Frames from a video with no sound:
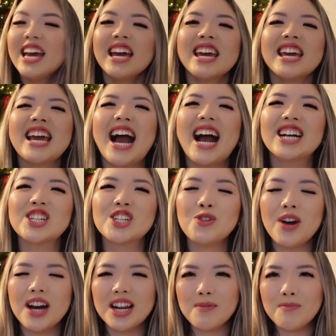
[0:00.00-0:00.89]
He actually
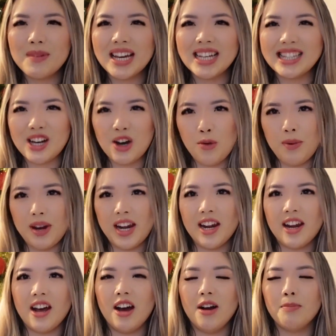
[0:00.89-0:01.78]
wanted me to open
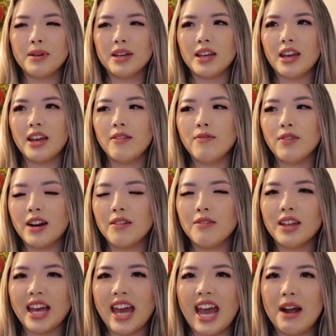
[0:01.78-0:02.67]
it up in front of
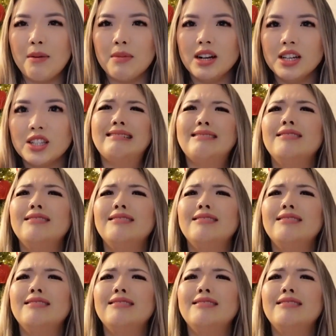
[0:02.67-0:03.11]
the cameras.